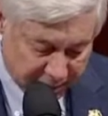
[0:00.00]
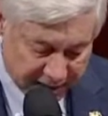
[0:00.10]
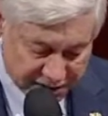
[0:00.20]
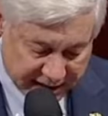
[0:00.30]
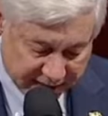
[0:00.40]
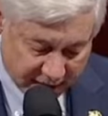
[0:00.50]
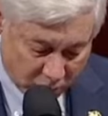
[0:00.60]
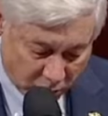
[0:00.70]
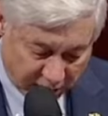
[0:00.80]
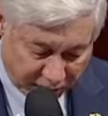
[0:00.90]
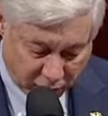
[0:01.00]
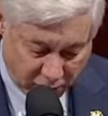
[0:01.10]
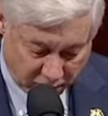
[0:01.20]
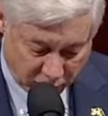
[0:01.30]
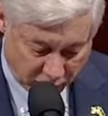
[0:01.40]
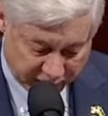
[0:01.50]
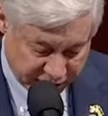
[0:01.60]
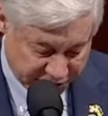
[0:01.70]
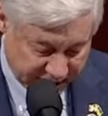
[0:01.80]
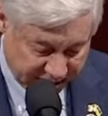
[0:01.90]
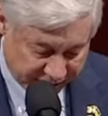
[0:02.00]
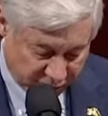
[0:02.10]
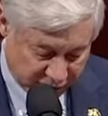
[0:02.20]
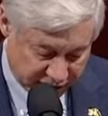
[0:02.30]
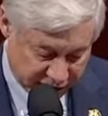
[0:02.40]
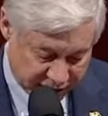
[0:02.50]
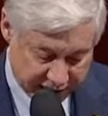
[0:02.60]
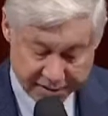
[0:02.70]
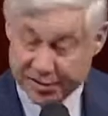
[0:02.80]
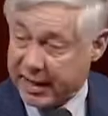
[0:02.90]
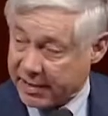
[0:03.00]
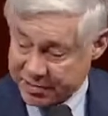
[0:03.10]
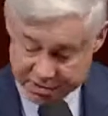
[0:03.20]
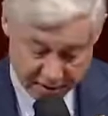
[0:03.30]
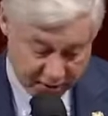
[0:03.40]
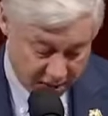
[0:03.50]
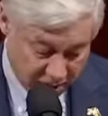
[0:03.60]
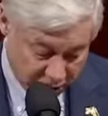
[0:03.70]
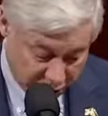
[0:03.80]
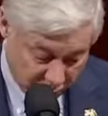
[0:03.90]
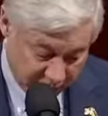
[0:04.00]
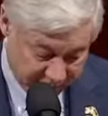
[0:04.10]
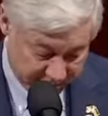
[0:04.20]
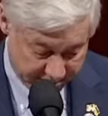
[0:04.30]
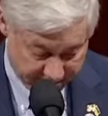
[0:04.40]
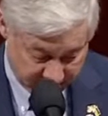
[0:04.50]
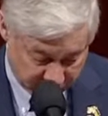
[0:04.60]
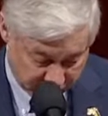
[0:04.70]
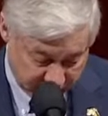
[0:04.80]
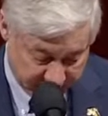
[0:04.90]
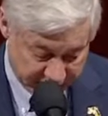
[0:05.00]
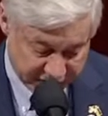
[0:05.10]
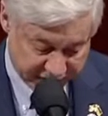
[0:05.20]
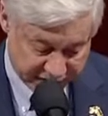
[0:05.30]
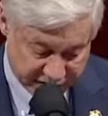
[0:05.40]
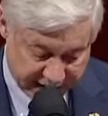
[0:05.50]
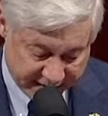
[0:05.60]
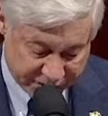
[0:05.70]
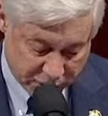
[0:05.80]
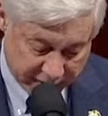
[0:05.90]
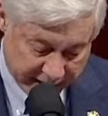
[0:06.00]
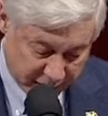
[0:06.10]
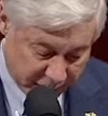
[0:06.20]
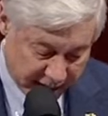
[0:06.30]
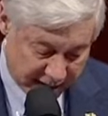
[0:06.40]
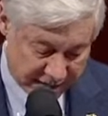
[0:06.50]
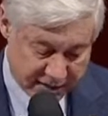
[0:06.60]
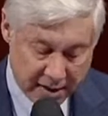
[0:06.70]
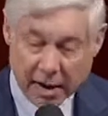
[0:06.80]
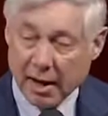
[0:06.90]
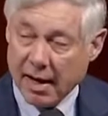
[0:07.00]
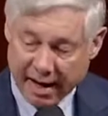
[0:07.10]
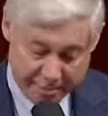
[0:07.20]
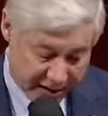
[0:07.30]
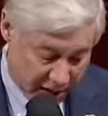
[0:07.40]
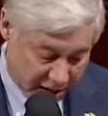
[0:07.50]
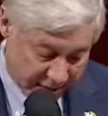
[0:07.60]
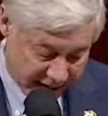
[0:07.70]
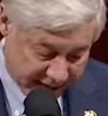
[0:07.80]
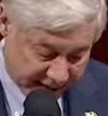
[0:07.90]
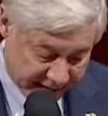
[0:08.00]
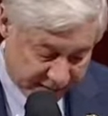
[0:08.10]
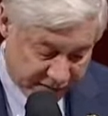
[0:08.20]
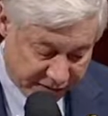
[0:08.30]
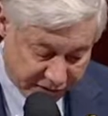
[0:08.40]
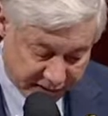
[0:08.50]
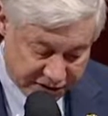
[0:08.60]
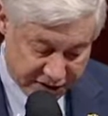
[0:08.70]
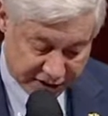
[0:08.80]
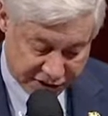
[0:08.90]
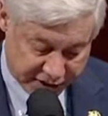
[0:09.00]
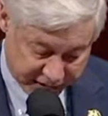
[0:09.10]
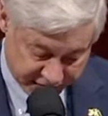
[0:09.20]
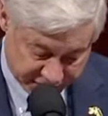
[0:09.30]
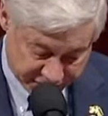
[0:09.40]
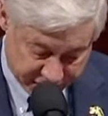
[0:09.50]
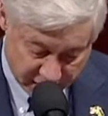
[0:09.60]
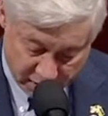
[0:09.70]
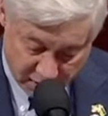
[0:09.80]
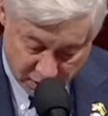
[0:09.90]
been blessed having a wonderful, hardworking staff all these years. Yes, 2 of them, including my chief of staff, Joan Hillebrands, have been on my team 36 years,